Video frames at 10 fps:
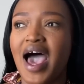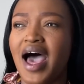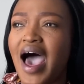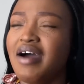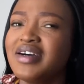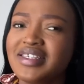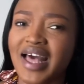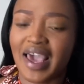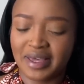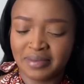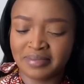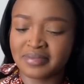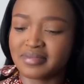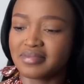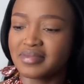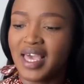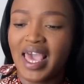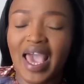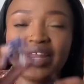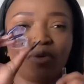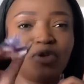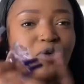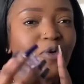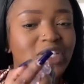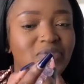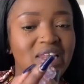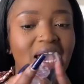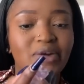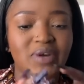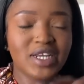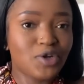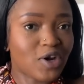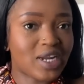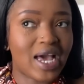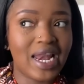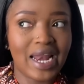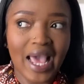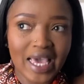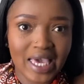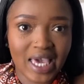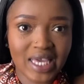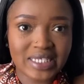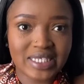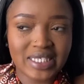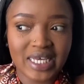I was like, and you know what's funny? I really don't like it.